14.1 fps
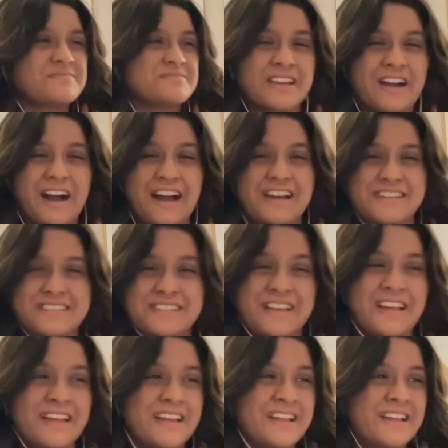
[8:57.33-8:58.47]
Guys,
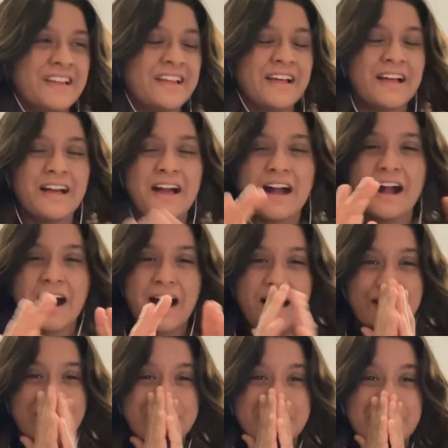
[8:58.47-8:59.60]
I
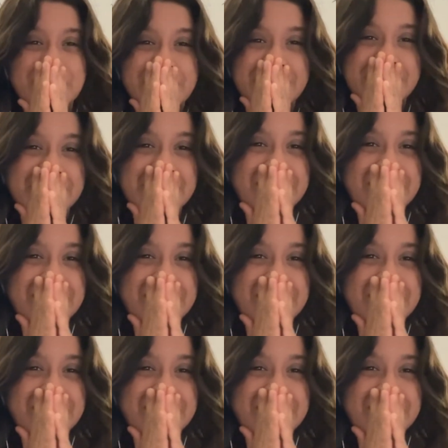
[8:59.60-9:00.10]
am literally